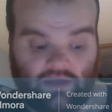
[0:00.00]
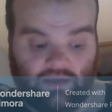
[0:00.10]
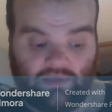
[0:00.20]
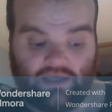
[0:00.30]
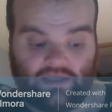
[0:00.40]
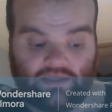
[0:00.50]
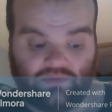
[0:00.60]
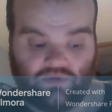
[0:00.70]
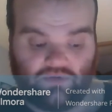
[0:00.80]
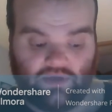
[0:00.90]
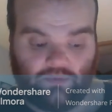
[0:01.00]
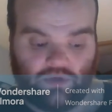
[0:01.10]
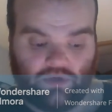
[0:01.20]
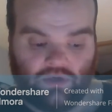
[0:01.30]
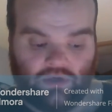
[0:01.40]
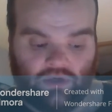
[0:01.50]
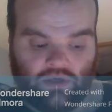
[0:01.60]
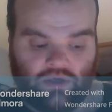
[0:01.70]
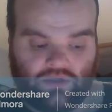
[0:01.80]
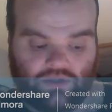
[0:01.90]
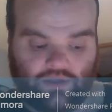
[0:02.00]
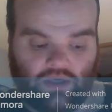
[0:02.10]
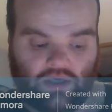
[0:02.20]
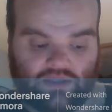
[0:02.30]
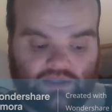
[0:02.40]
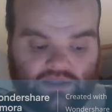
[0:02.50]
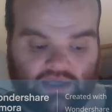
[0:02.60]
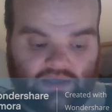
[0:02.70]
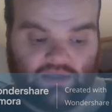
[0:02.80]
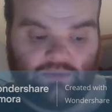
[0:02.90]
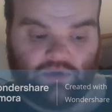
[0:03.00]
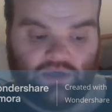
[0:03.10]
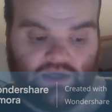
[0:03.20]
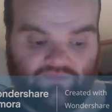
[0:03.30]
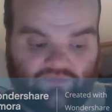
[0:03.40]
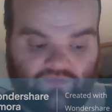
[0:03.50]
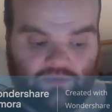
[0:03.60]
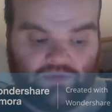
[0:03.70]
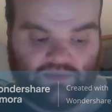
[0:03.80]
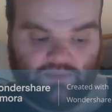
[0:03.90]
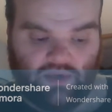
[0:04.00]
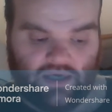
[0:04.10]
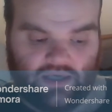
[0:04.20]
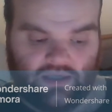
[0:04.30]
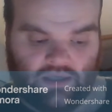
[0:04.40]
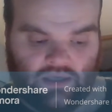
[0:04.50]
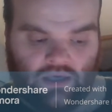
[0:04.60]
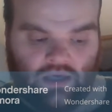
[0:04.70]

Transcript: a playlist who they were showing artists that they were influenced by.